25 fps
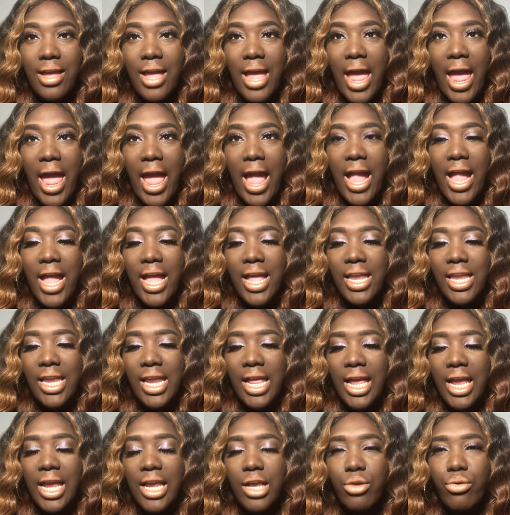And
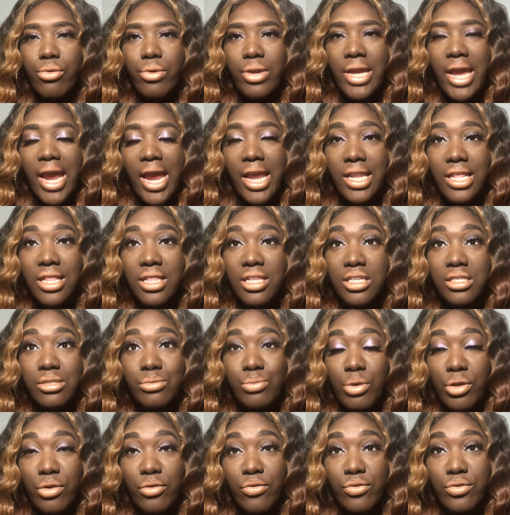in creating this
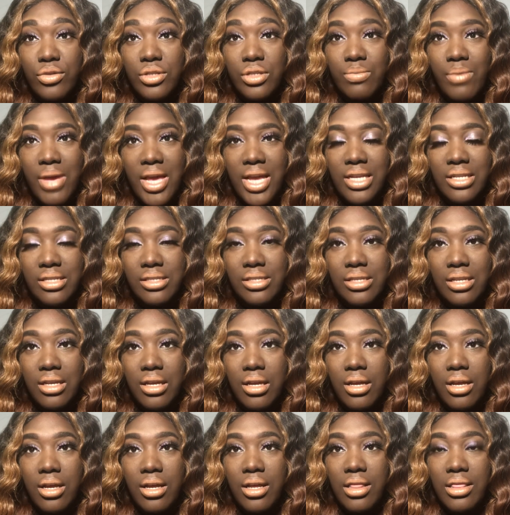beautiful space,
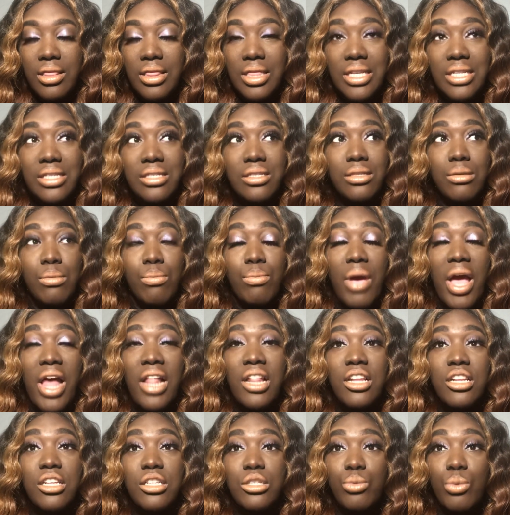this
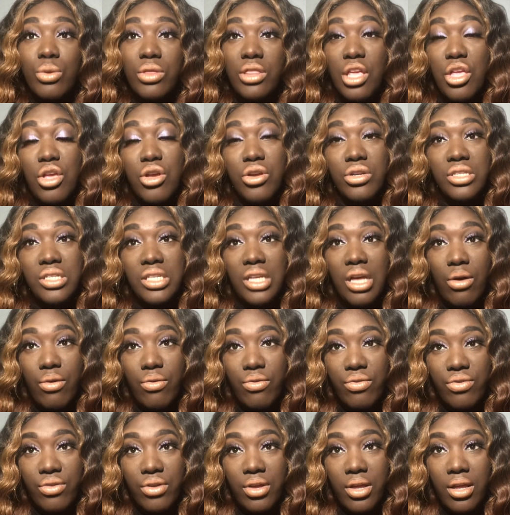balance within yourself
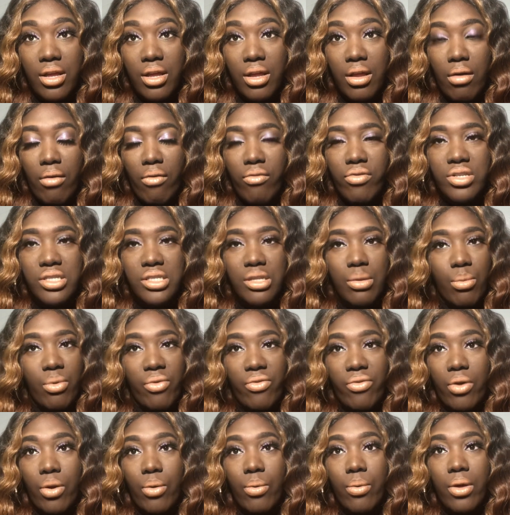for some of
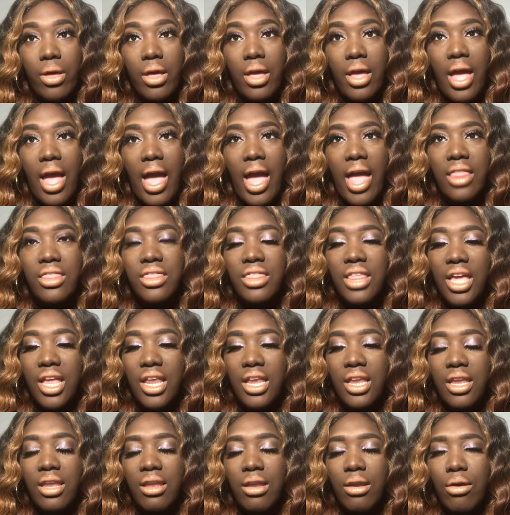you, and
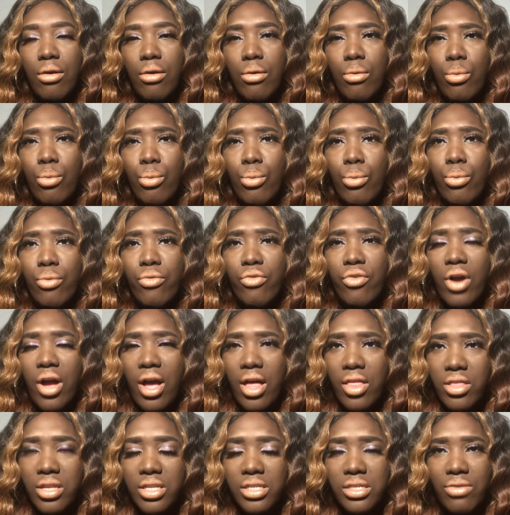then for
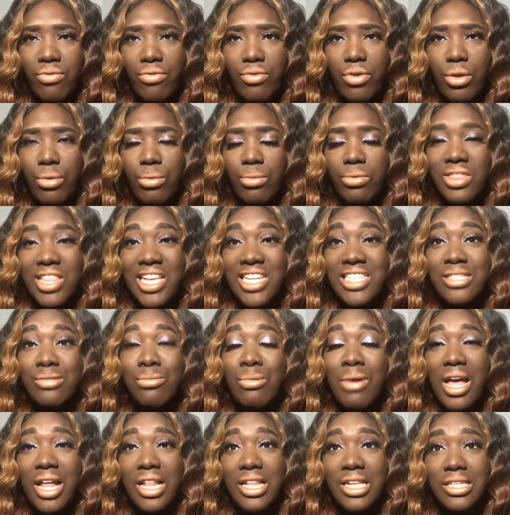others of you, this
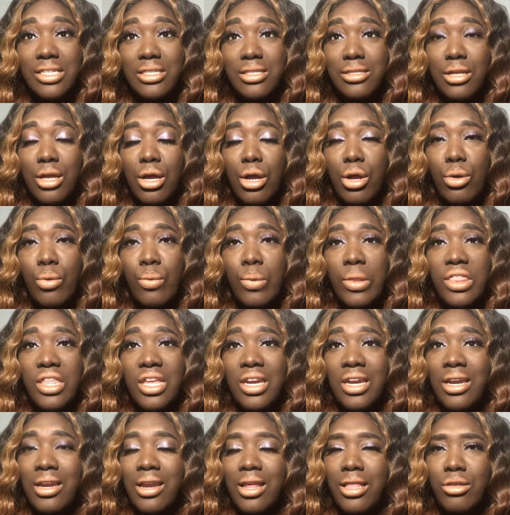balance within
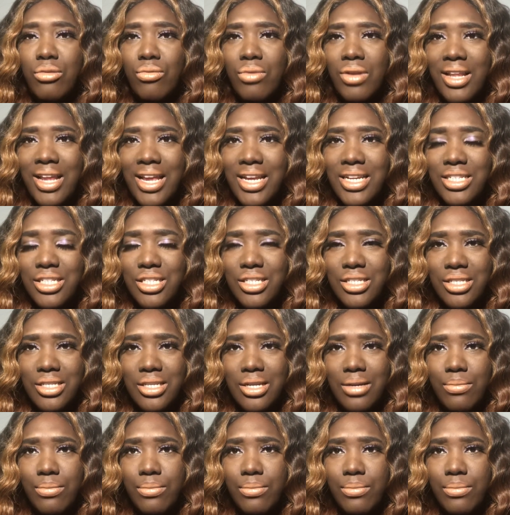another relationship.